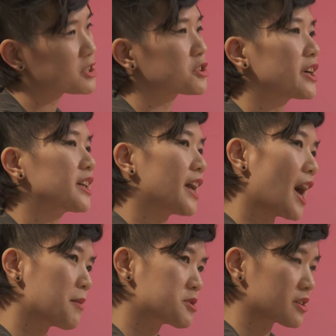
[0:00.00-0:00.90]
to try to
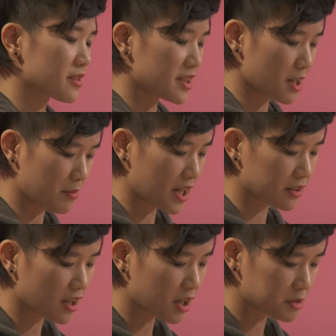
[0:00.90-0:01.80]
capture that
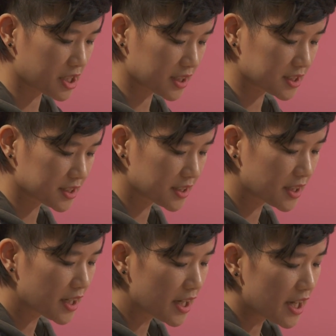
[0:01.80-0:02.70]
minor object.
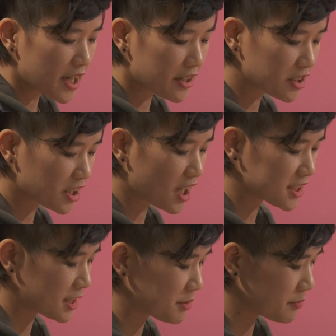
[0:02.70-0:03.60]
Here, the
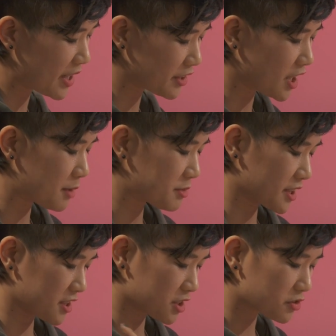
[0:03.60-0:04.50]
concept of minor
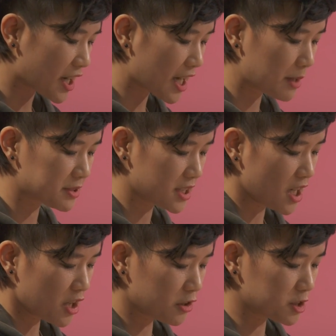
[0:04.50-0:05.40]
object describes
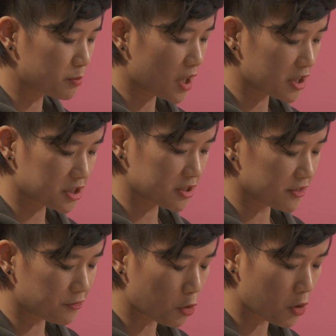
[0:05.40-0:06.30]
those marginal
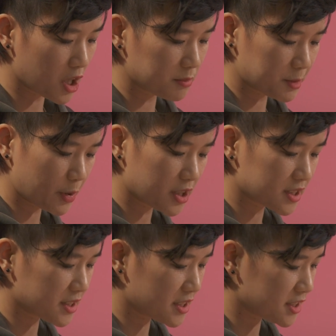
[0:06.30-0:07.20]
forms,
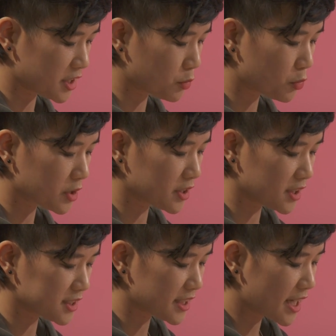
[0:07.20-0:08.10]
persons, and
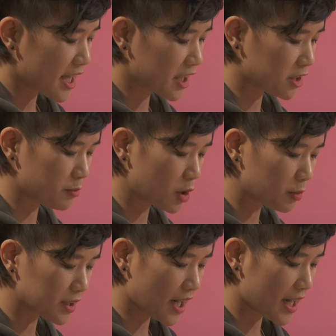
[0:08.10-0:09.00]
worlds that are
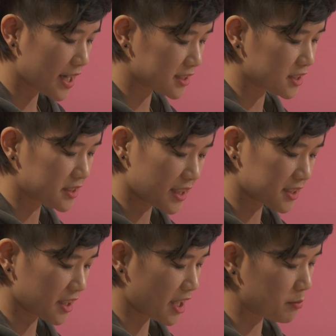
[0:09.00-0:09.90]
mobilized to
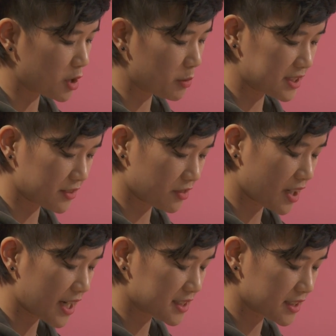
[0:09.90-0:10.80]
designate moments of
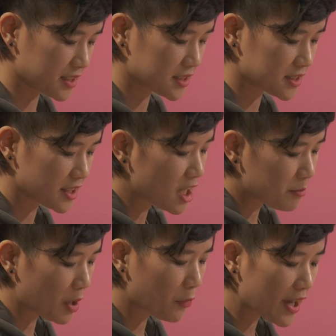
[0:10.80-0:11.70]
crisis.
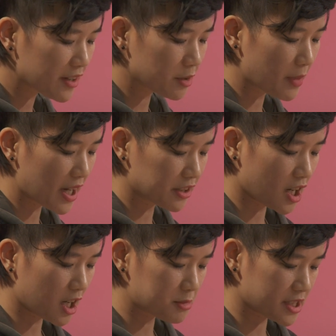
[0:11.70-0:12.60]
By way of a minor
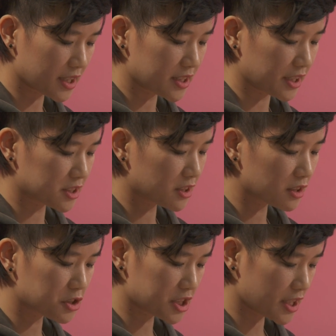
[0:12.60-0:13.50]
object,
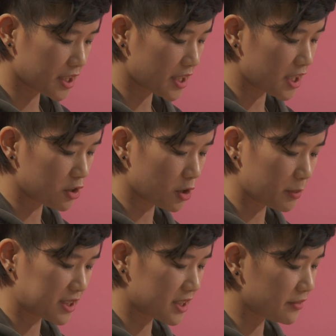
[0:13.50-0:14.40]
exclusion and
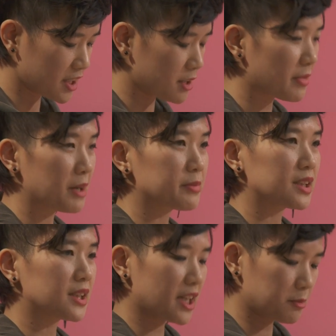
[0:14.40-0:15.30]
normativity might be
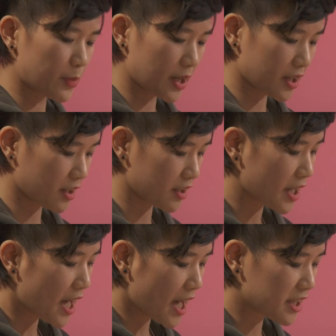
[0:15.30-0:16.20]
laid bare,
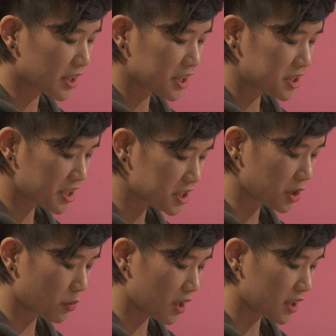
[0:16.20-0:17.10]
and the
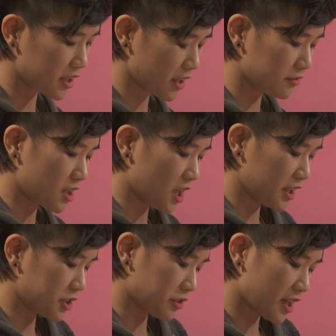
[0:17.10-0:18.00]
contingent quality of
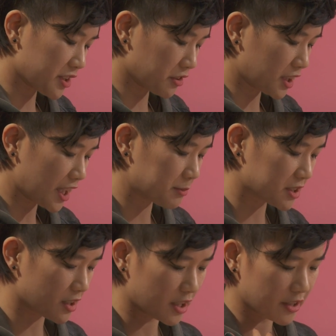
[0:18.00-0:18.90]
knowledge or other claims
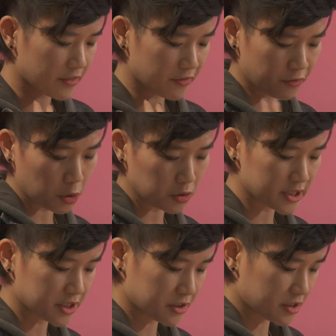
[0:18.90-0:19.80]
uh, fold
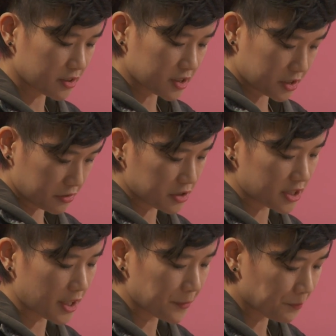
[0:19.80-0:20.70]
under
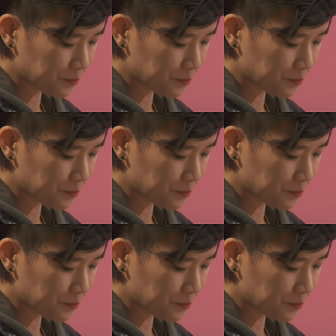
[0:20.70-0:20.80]
scrutiny.